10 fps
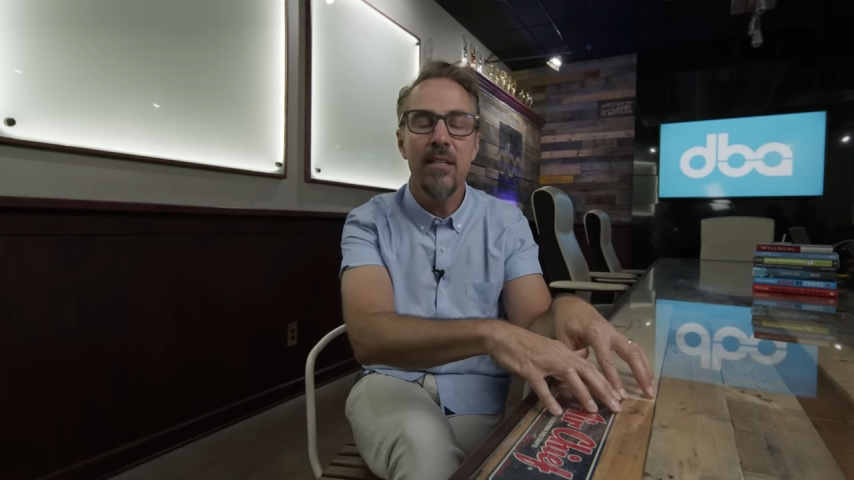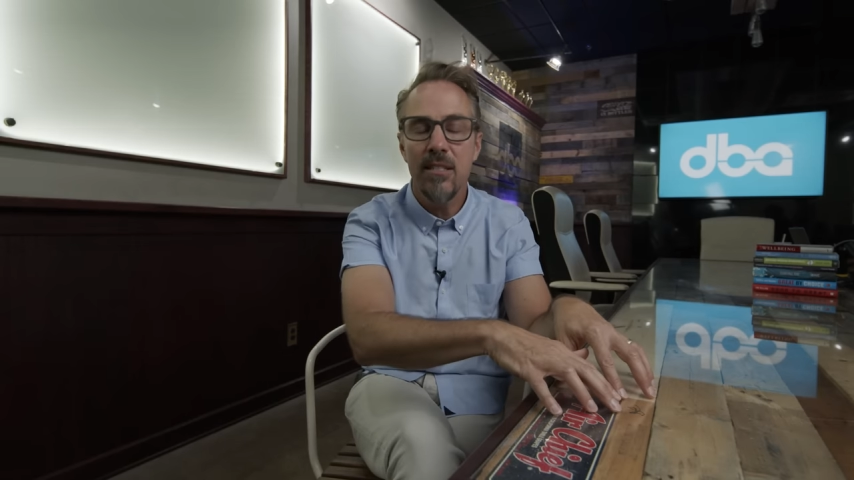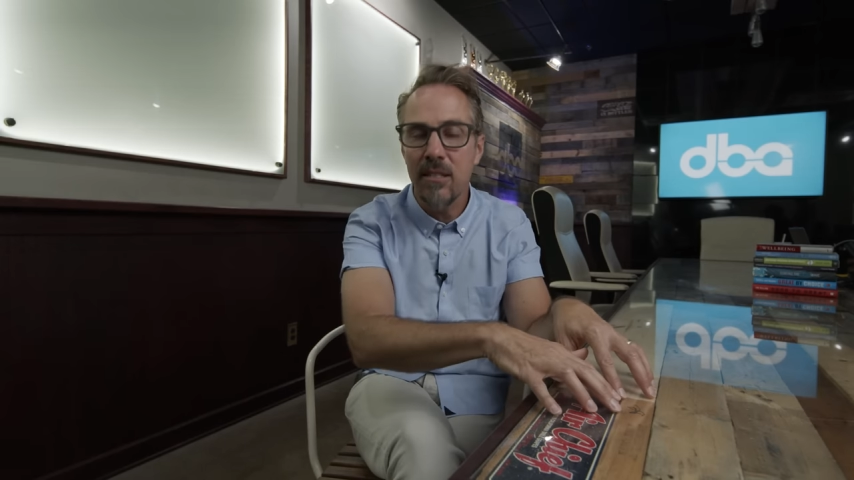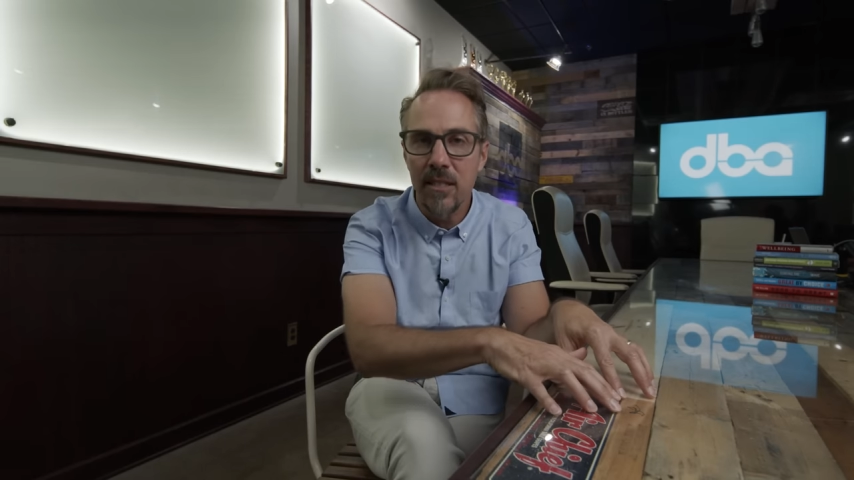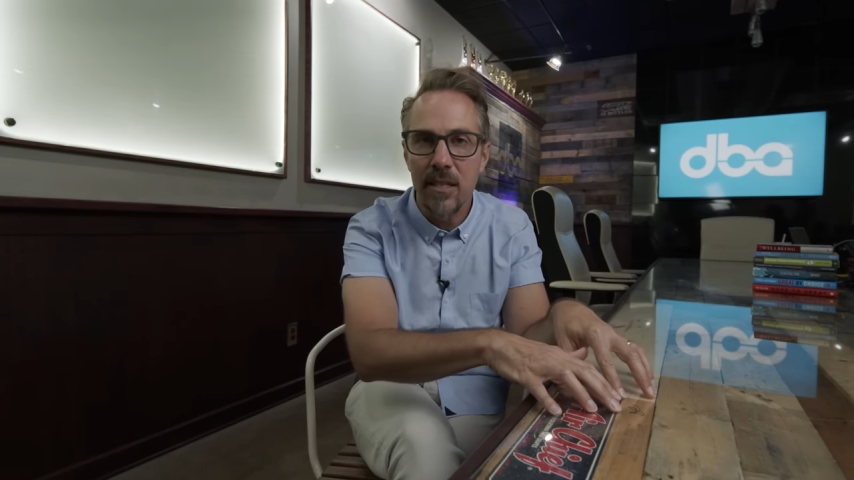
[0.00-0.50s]

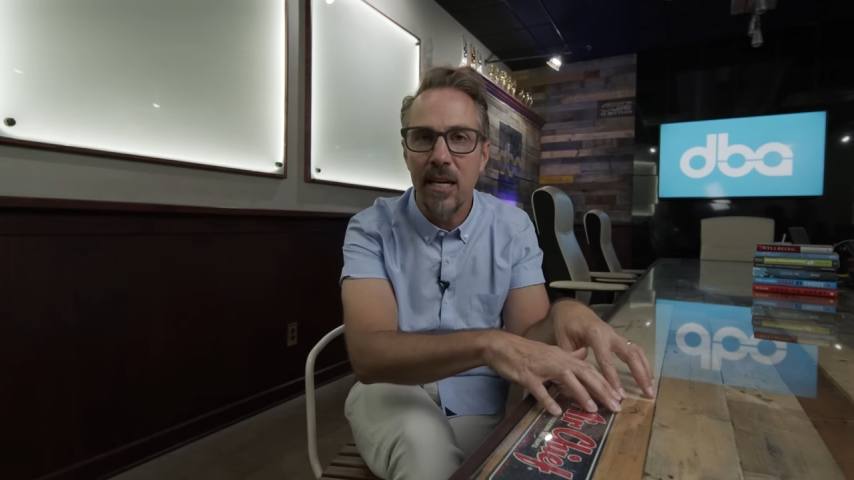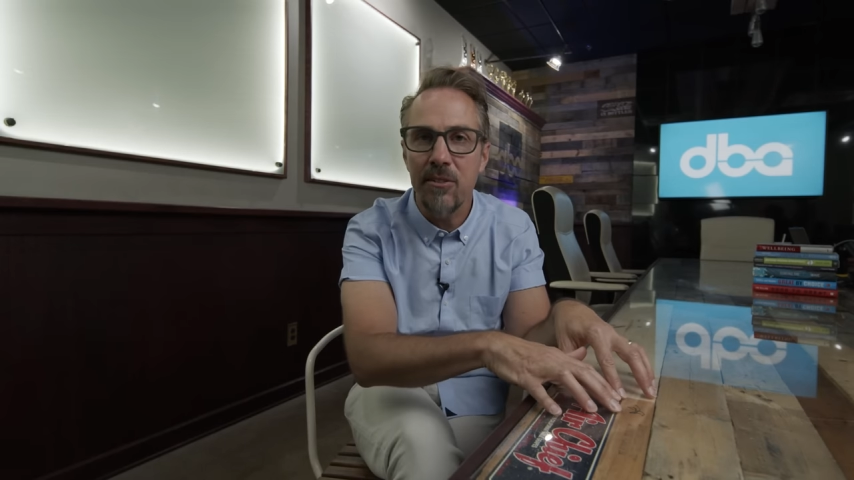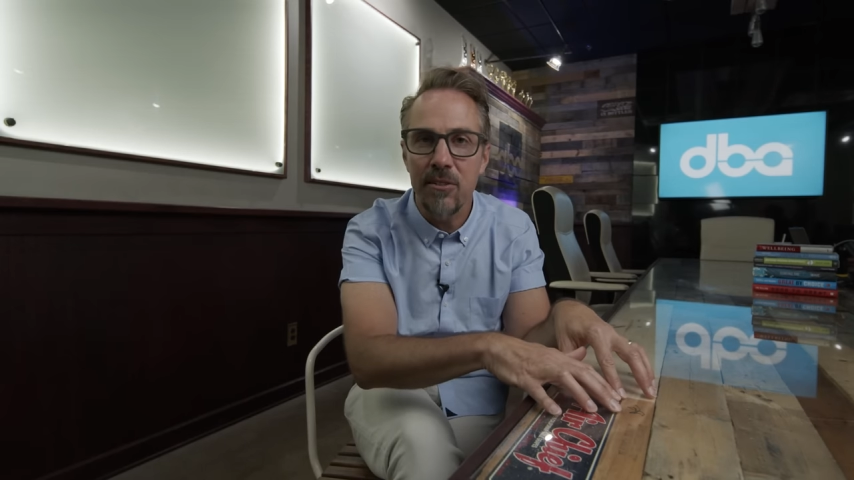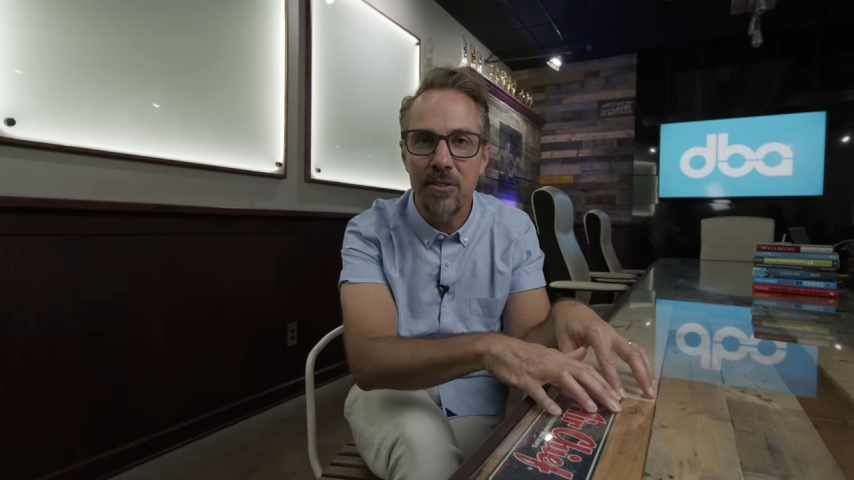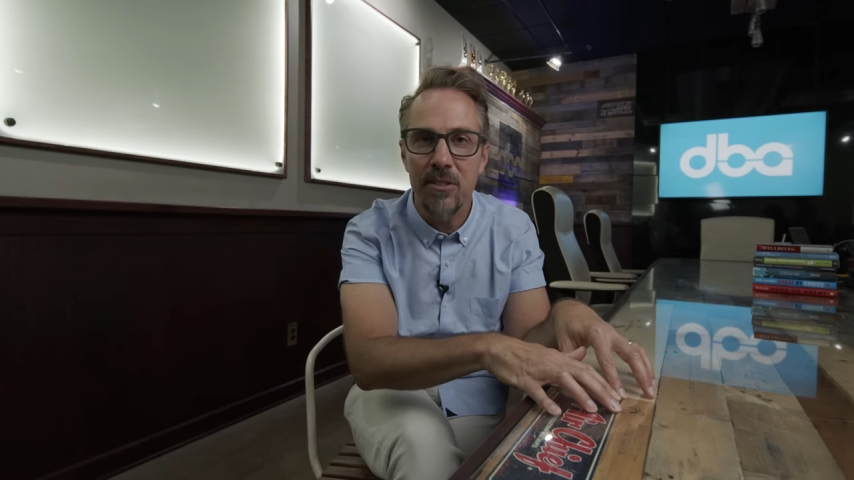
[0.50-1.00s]
to click
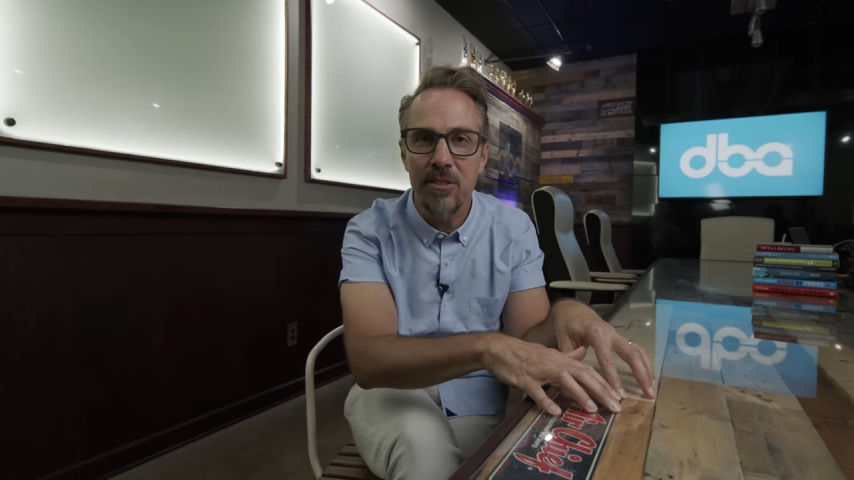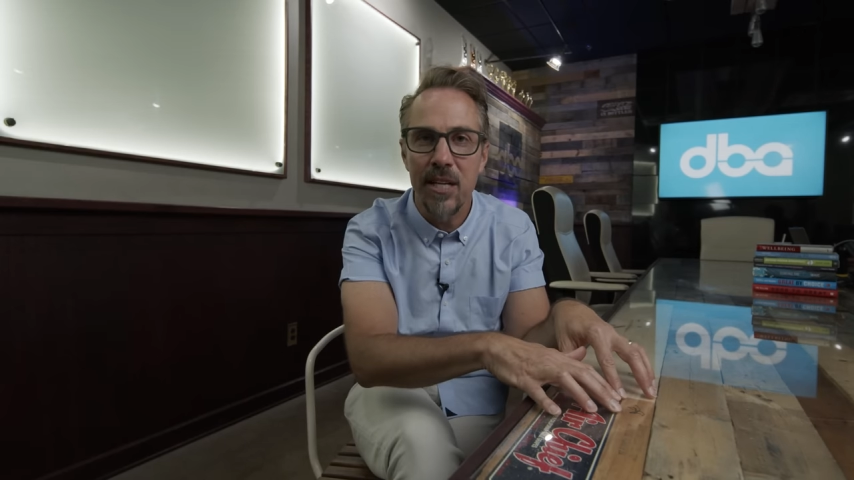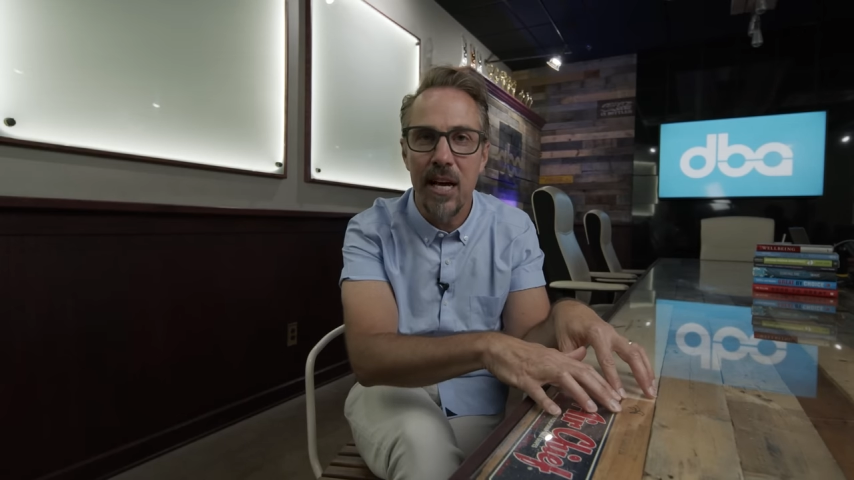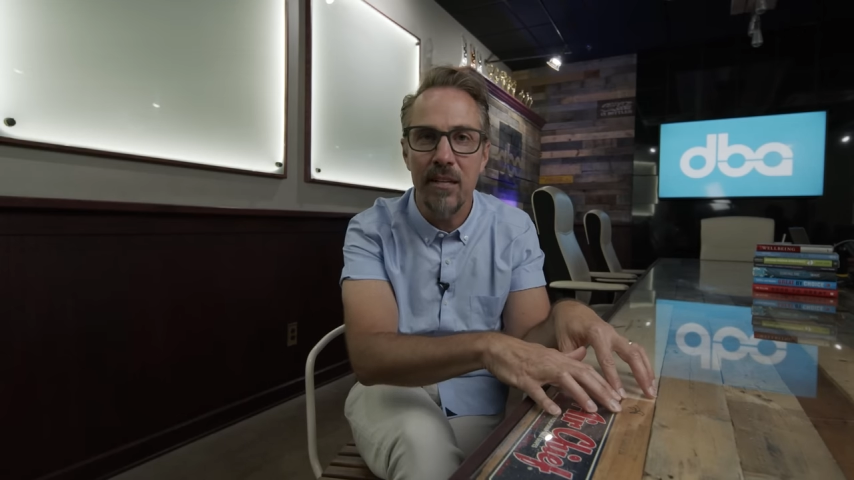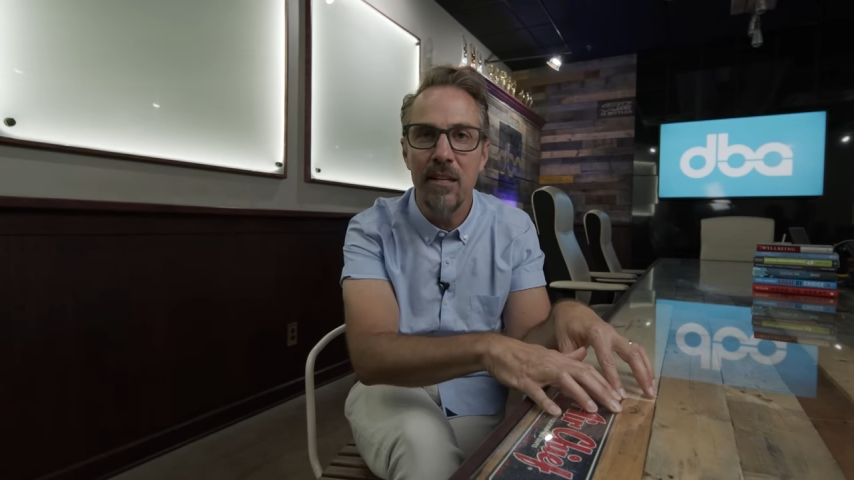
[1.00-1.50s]
on your search
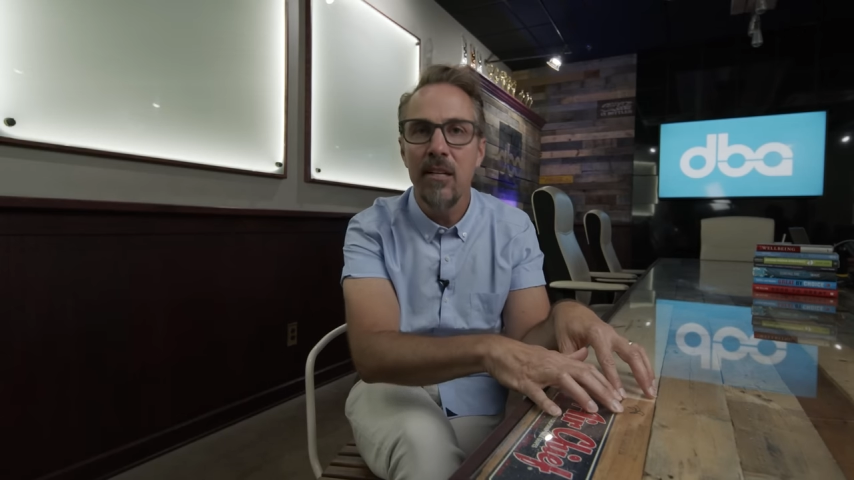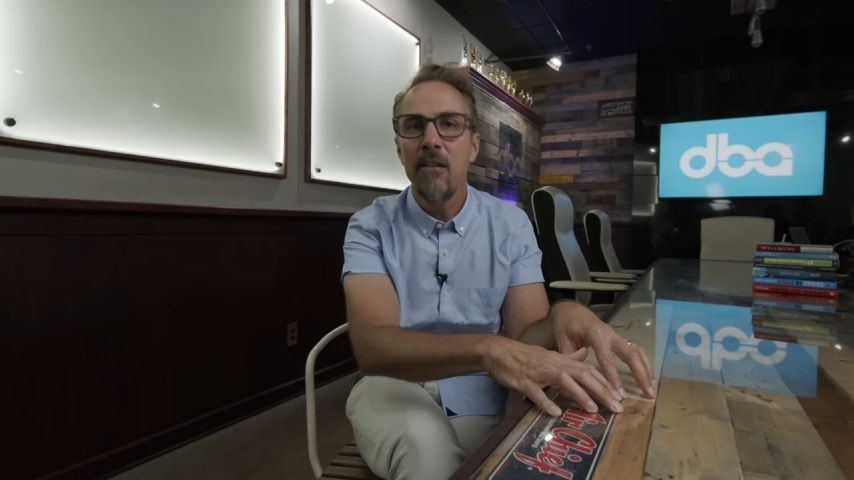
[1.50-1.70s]
ad.